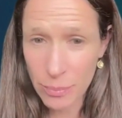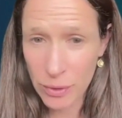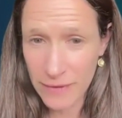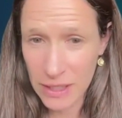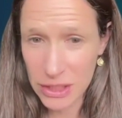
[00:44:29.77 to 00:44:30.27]

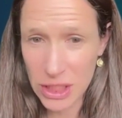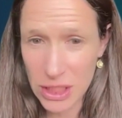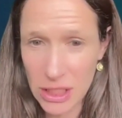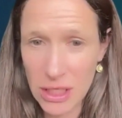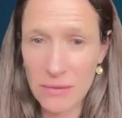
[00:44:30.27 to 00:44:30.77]

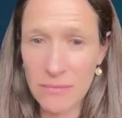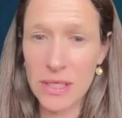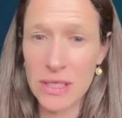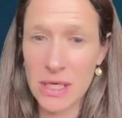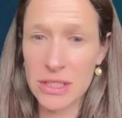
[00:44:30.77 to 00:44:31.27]
prevention and
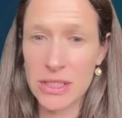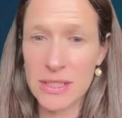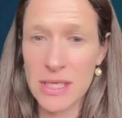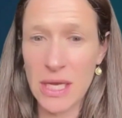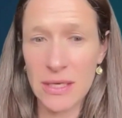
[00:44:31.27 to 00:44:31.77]

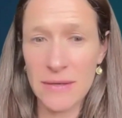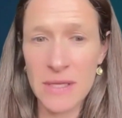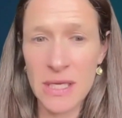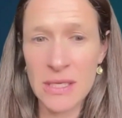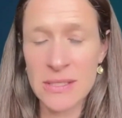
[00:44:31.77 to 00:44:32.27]
reduction side of
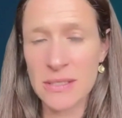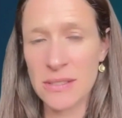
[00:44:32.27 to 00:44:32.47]
things.